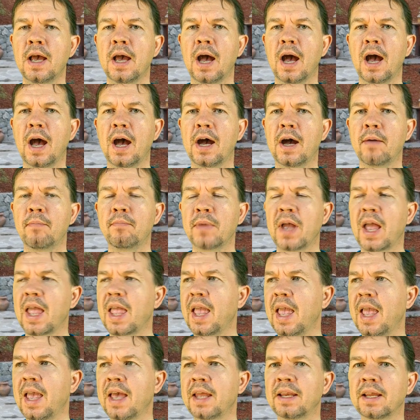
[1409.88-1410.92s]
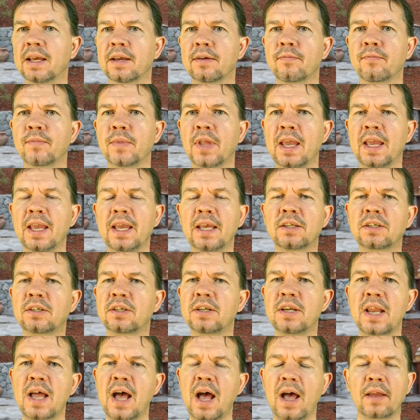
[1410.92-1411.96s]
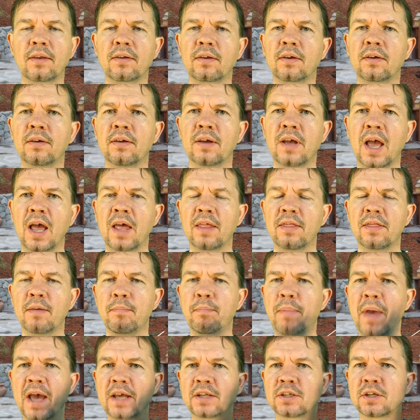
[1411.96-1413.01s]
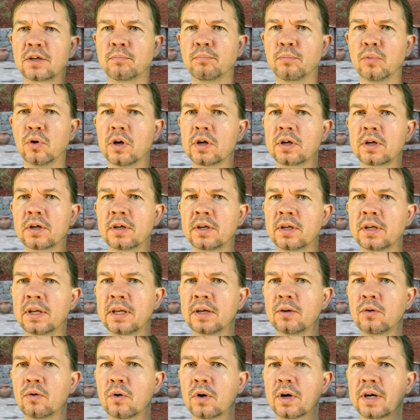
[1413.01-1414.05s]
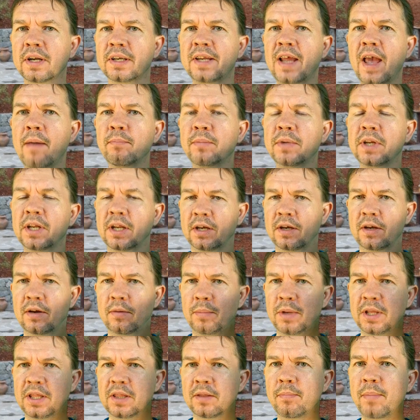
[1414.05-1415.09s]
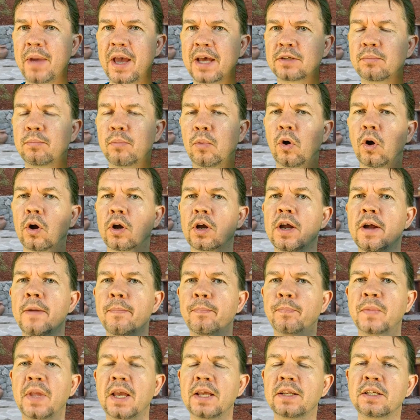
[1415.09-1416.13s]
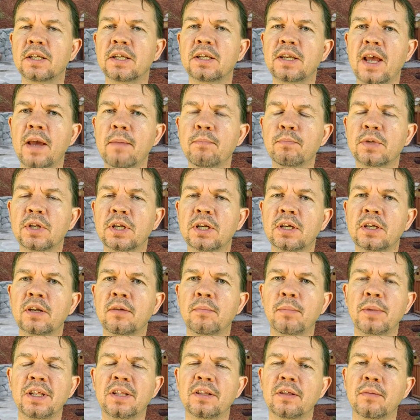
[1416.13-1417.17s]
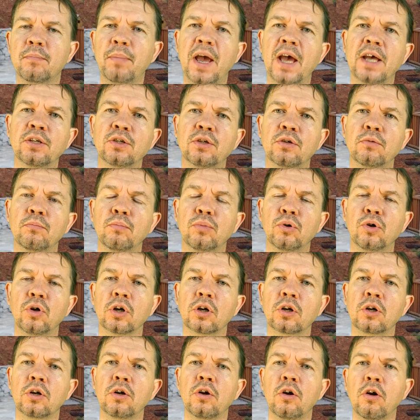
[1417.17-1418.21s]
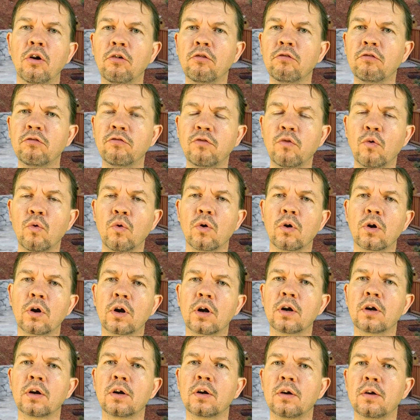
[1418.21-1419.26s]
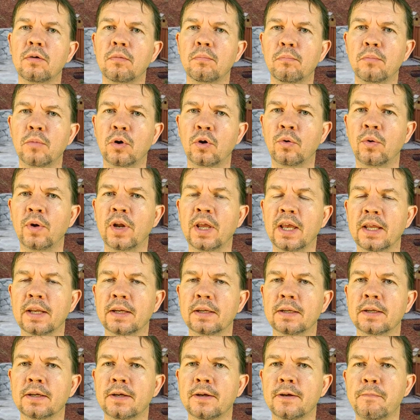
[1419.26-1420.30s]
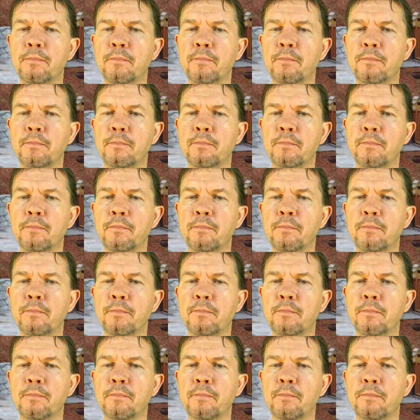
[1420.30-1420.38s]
And it's not the best book or attempting to be the best book. It's attempting to be the best book for marin,